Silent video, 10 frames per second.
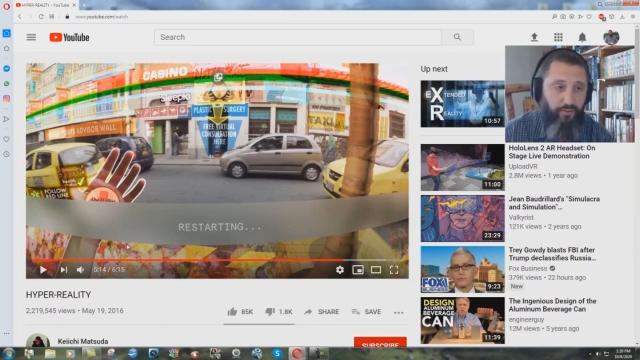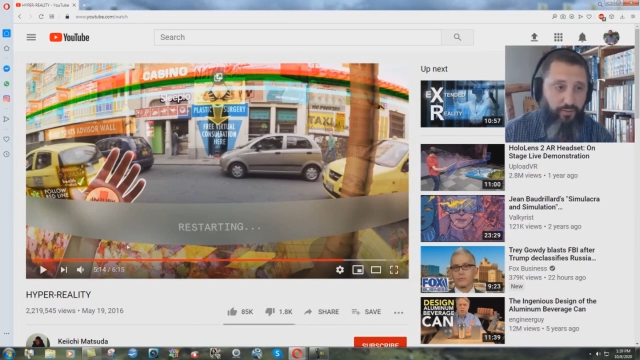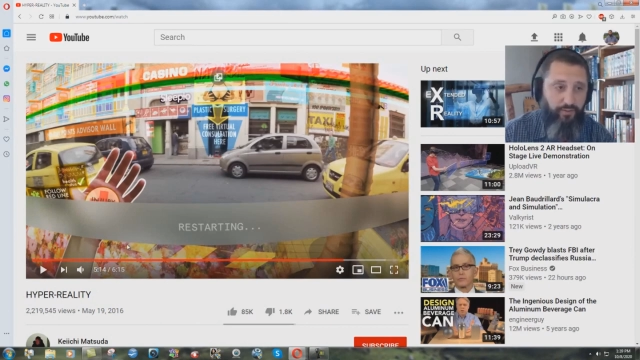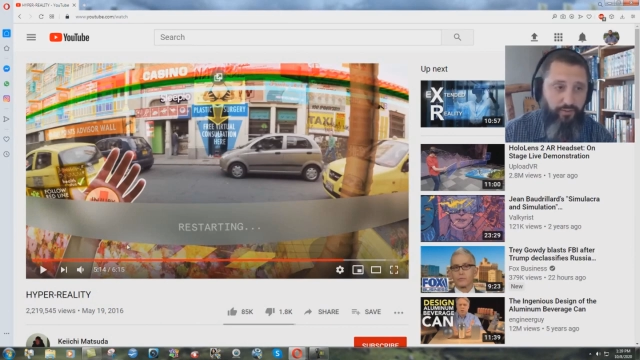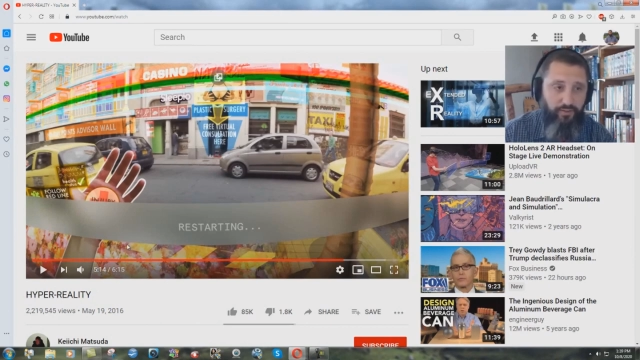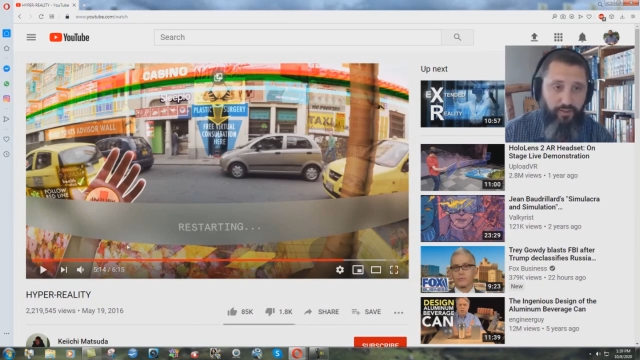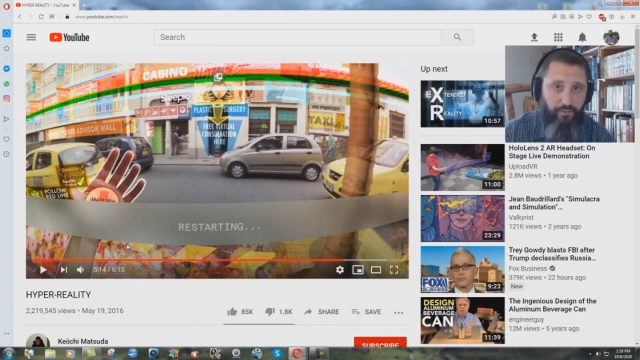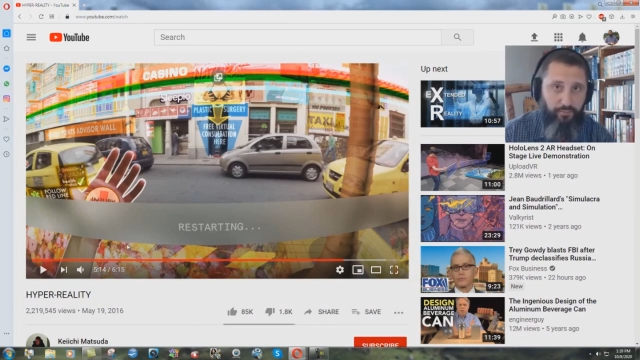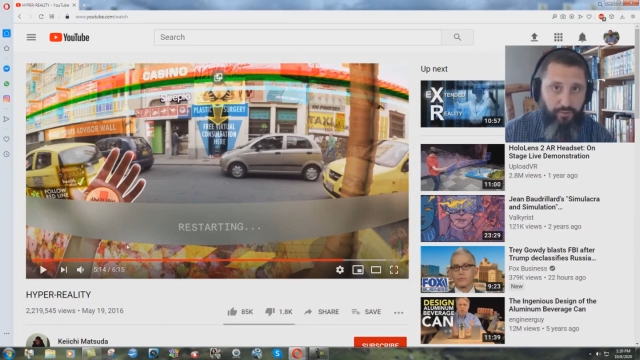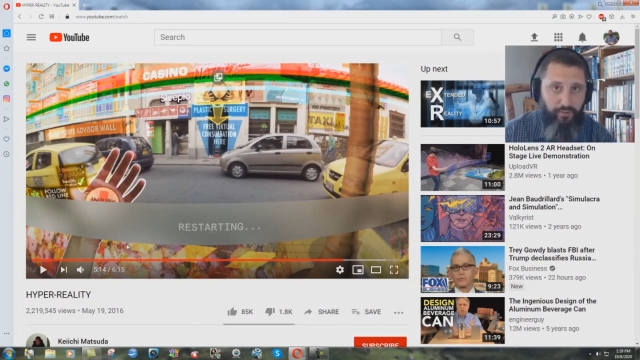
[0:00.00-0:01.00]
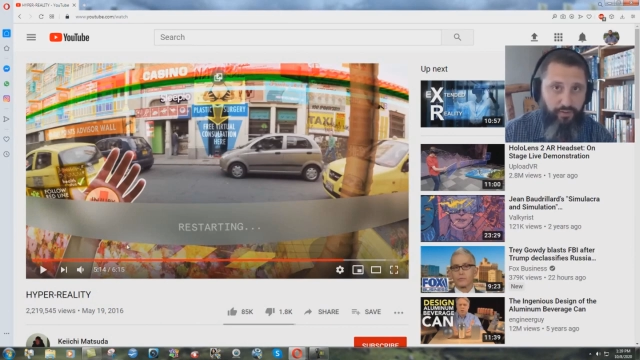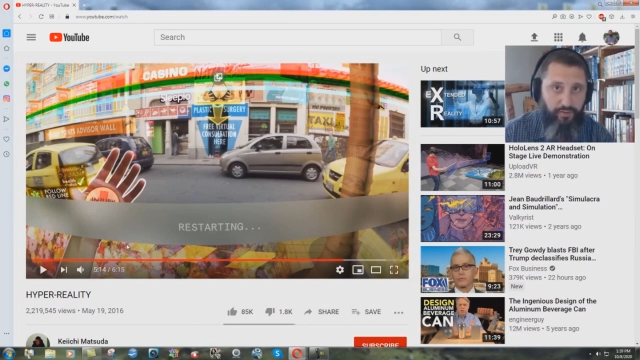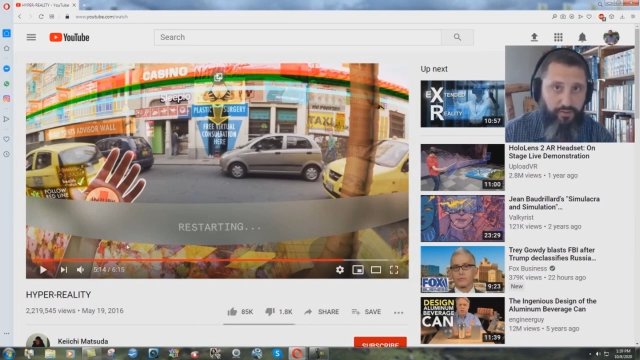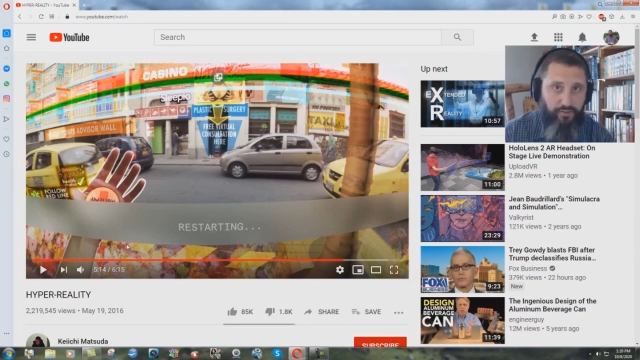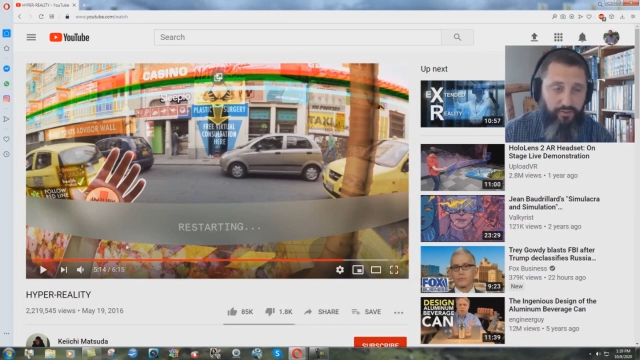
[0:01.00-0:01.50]
and whatever to help build
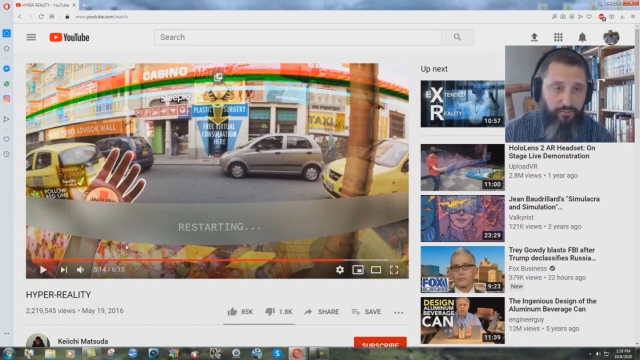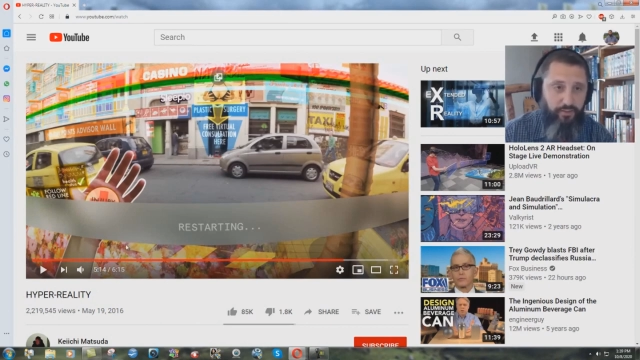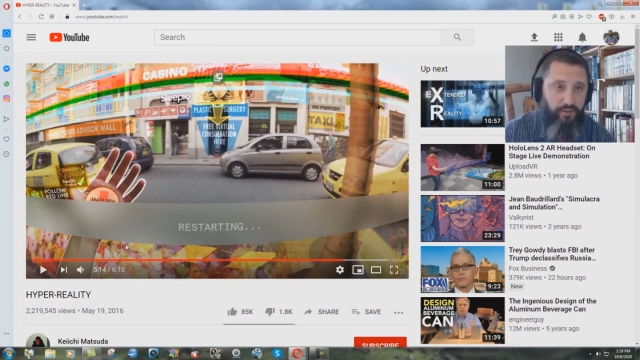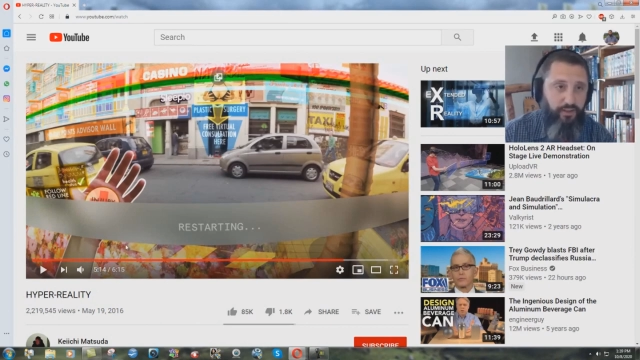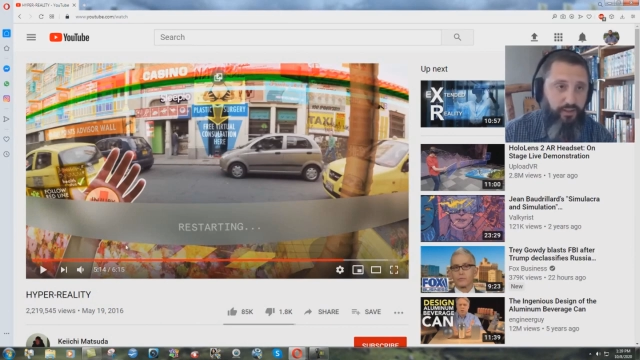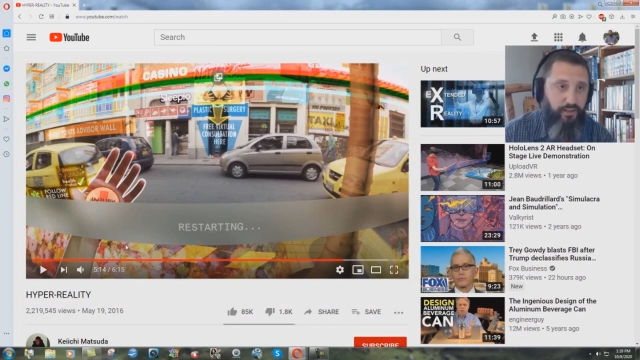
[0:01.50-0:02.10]
their system.